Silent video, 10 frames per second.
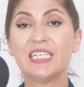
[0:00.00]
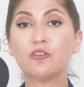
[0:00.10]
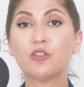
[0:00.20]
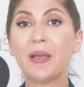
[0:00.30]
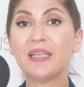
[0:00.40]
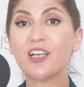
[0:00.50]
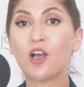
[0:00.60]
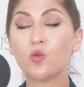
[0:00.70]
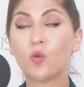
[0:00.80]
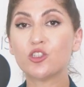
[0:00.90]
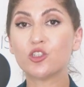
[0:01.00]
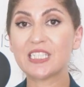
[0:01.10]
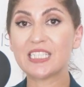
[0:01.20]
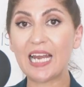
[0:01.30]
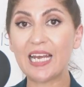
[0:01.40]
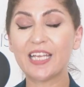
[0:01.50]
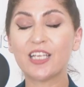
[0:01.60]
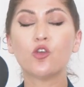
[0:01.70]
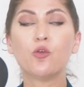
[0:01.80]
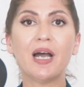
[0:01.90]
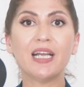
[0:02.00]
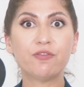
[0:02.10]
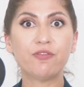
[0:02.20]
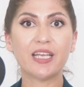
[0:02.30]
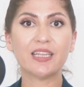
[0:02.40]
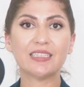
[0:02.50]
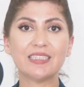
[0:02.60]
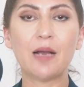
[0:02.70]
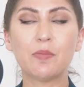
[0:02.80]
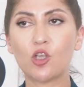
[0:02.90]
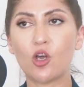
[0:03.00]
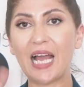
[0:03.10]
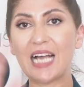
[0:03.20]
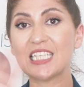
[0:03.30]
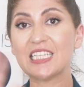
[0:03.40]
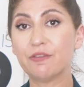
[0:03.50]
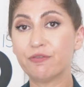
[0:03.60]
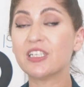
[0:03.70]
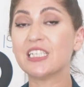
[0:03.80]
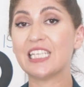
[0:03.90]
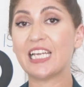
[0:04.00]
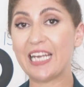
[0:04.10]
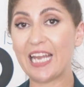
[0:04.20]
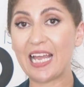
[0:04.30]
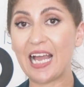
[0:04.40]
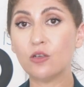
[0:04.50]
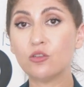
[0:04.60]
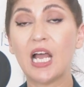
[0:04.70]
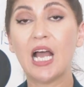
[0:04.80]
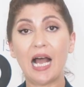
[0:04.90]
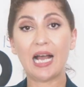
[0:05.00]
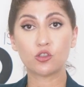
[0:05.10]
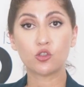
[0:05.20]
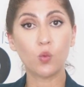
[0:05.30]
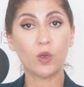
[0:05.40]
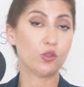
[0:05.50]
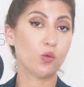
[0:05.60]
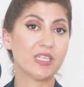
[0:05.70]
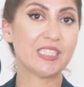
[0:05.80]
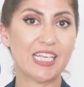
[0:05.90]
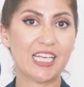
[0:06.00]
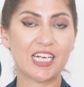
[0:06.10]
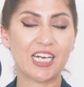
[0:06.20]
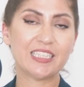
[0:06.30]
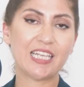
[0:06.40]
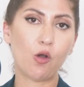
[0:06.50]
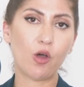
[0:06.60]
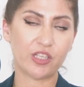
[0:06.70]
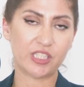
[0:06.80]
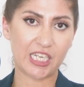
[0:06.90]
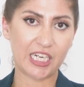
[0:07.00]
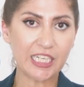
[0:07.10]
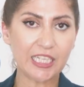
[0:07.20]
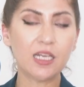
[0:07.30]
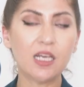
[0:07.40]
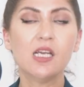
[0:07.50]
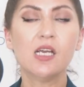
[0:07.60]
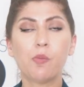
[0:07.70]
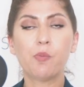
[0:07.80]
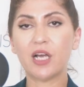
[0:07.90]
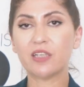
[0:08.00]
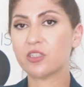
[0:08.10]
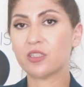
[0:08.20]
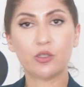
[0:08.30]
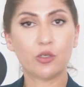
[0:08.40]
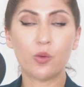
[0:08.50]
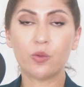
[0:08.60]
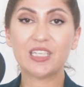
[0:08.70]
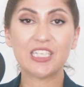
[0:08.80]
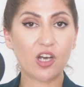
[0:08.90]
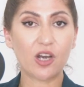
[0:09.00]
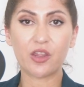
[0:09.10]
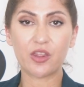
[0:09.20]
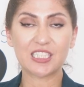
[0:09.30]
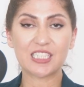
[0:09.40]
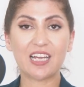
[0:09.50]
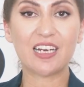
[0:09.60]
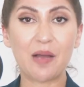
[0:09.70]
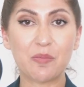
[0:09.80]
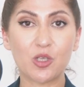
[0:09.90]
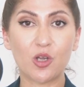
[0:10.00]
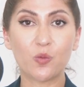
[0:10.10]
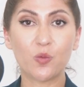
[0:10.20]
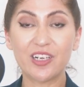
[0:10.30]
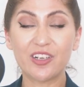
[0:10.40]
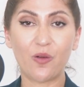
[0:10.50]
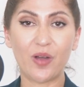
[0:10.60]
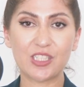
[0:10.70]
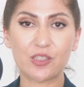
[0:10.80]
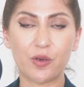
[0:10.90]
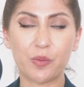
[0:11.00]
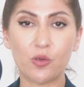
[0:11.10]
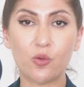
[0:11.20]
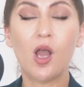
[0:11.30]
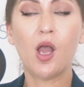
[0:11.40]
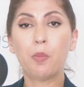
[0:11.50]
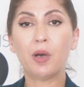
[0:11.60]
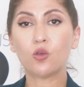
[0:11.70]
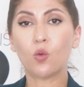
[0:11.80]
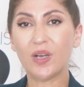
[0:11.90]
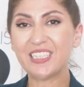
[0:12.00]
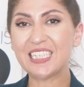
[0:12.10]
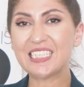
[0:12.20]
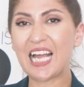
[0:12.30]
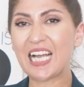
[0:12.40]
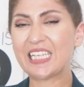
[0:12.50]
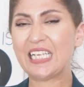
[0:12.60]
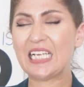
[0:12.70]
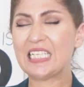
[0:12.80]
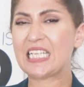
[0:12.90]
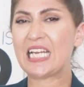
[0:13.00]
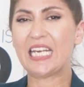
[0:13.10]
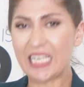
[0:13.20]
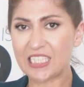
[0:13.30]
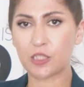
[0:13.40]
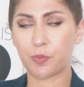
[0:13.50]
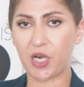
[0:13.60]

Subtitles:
Now, depending on what you're selling, you might find that Amazon has a different layout as to what you are seeing right now on the screen. But, you know, these are the things that Amazon will request from you. But what exactly is a list